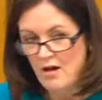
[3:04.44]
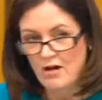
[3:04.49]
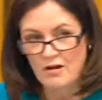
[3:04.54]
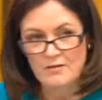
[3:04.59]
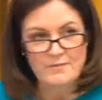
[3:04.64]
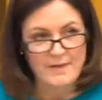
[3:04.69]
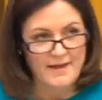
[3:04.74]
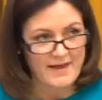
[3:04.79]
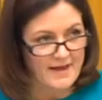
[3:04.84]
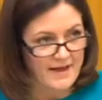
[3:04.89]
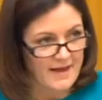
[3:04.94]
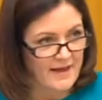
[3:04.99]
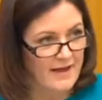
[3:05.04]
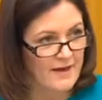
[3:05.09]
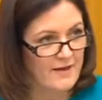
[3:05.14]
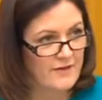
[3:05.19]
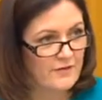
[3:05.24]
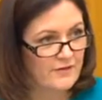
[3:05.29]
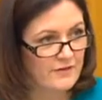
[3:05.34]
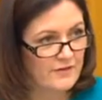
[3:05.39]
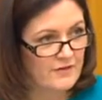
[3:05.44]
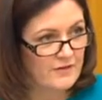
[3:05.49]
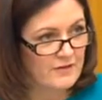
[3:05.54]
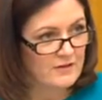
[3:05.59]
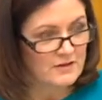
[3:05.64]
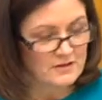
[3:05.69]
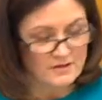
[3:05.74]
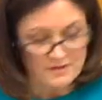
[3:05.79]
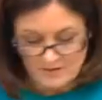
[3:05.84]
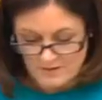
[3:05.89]
on behalf
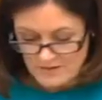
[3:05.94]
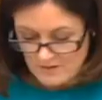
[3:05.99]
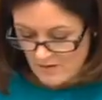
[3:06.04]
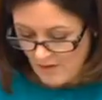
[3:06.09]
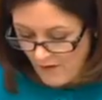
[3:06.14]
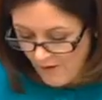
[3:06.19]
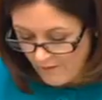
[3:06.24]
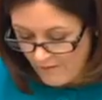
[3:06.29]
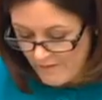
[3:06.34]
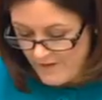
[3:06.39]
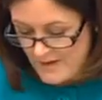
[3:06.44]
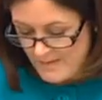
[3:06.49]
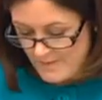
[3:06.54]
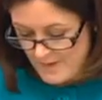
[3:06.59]
of the